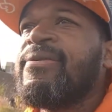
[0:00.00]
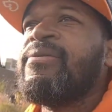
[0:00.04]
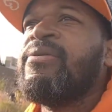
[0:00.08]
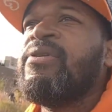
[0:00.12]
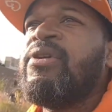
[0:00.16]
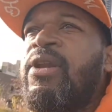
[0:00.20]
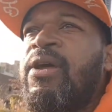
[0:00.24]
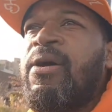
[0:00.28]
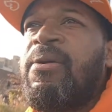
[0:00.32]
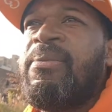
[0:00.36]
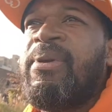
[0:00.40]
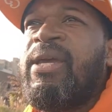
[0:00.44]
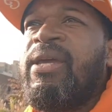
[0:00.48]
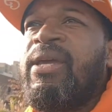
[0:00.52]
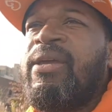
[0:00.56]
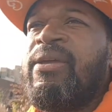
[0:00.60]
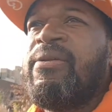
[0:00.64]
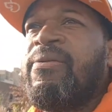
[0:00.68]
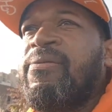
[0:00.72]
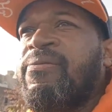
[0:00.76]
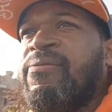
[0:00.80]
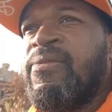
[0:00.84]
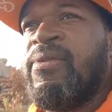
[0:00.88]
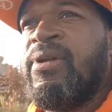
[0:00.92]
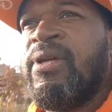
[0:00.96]
you know what I mean?
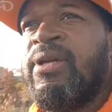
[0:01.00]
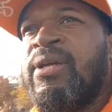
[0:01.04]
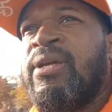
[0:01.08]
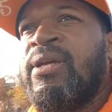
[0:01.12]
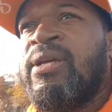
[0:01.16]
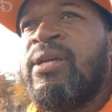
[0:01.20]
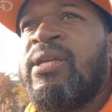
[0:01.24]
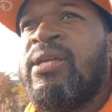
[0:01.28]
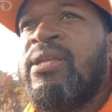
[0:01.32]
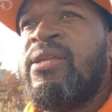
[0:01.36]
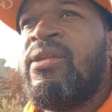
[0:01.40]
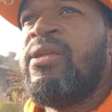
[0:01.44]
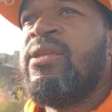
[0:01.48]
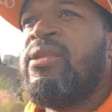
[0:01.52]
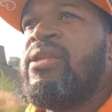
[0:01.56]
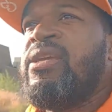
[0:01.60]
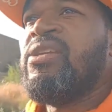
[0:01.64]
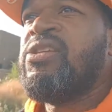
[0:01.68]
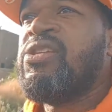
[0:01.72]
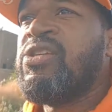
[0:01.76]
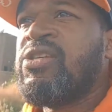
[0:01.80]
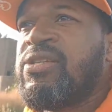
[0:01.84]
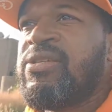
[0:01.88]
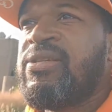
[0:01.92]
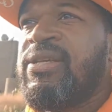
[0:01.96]
They
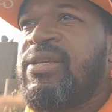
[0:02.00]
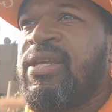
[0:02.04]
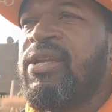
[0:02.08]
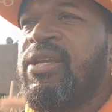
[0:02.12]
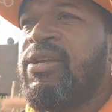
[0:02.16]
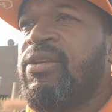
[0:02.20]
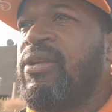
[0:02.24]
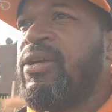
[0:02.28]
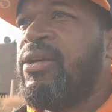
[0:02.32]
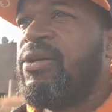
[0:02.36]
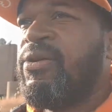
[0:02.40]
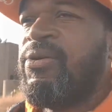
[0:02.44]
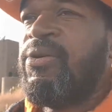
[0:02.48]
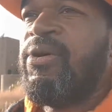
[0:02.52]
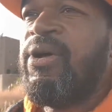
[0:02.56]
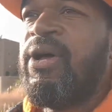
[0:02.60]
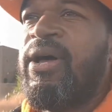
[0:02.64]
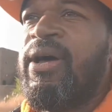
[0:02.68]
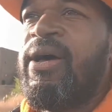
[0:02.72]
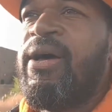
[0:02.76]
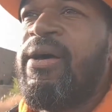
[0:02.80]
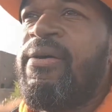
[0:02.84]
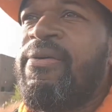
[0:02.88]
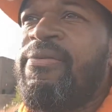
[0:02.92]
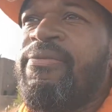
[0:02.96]
just need a little
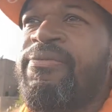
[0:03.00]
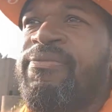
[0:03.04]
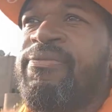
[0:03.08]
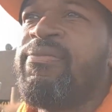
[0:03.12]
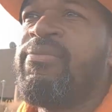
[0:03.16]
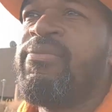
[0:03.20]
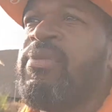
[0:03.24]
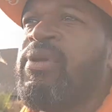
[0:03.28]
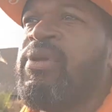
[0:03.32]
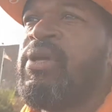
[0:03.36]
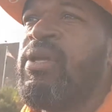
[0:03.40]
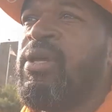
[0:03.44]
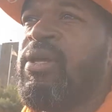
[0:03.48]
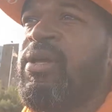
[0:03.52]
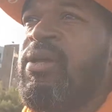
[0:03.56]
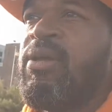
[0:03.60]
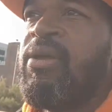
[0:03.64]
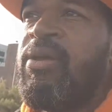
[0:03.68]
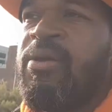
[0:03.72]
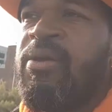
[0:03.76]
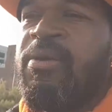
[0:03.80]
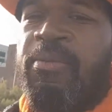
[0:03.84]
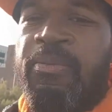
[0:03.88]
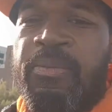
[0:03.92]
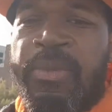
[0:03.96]

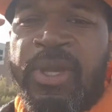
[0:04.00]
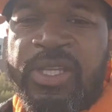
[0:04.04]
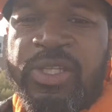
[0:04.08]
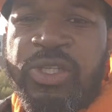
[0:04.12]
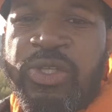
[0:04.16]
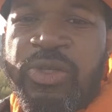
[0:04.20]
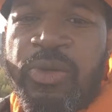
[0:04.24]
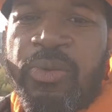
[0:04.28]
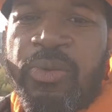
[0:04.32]
mental